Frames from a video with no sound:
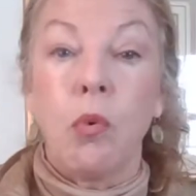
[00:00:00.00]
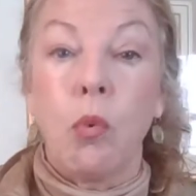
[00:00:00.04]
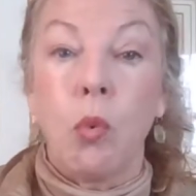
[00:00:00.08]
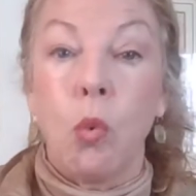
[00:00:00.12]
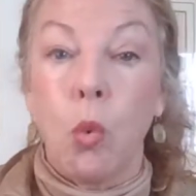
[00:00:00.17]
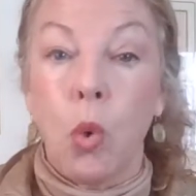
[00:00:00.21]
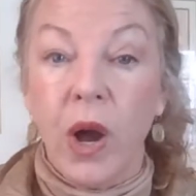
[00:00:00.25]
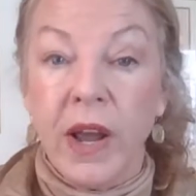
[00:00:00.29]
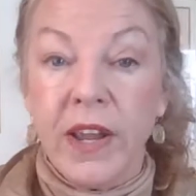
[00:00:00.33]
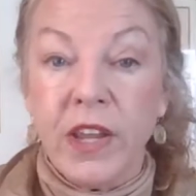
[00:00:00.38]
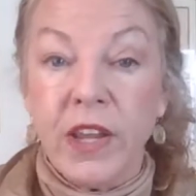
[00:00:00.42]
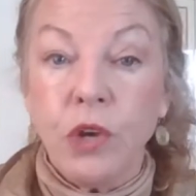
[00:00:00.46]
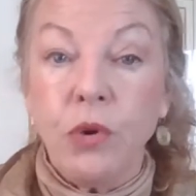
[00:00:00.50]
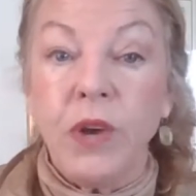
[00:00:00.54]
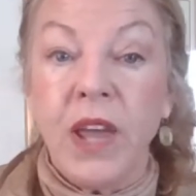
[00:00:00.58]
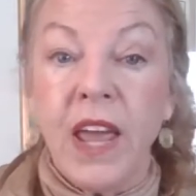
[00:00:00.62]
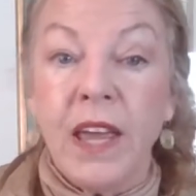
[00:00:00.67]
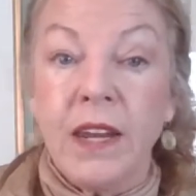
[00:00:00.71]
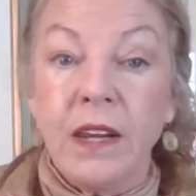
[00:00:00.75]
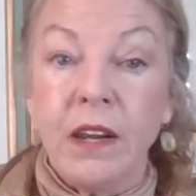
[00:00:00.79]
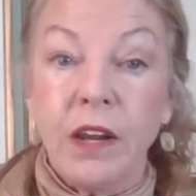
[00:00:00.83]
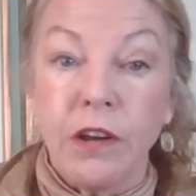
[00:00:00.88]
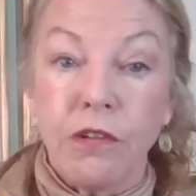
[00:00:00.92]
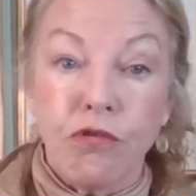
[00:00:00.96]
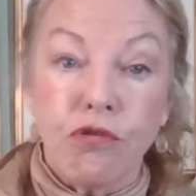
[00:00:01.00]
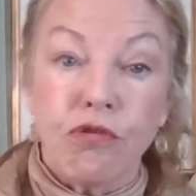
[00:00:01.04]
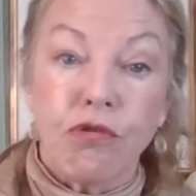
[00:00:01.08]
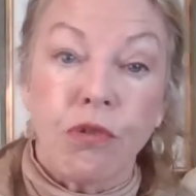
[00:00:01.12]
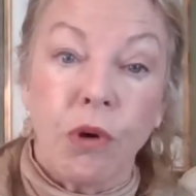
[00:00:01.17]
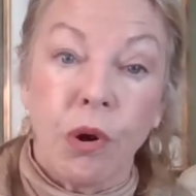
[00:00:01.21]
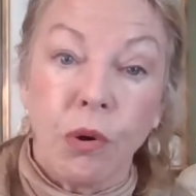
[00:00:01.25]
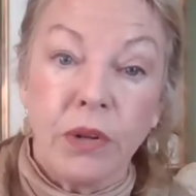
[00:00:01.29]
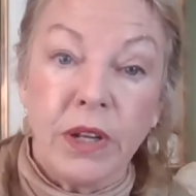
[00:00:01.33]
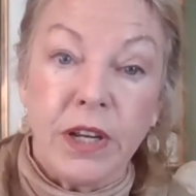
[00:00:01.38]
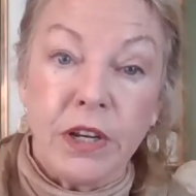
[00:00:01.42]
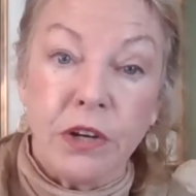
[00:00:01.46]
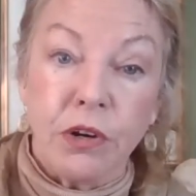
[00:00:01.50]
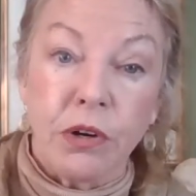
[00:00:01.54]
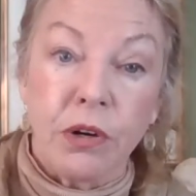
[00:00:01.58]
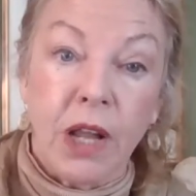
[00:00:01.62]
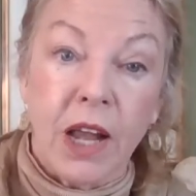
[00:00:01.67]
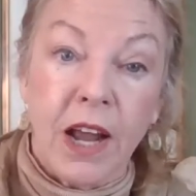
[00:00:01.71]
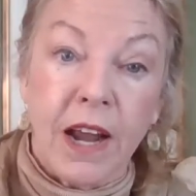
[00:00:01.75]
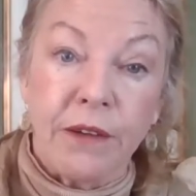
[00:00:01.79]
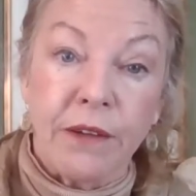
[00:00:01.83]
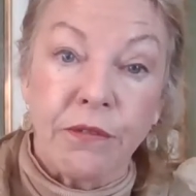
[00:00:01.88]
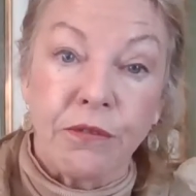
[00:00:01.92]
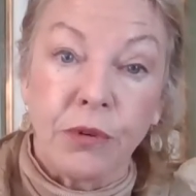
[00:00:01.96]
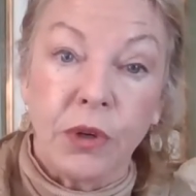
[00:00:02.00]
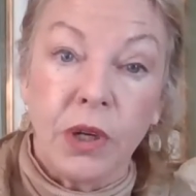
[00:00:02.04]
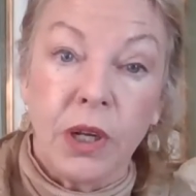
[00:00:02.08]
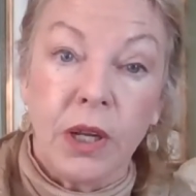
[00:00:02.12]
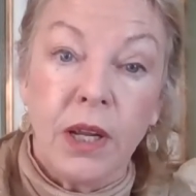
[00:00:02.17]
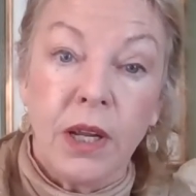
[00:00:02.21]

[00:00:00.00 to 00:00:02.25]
what you can control in your life.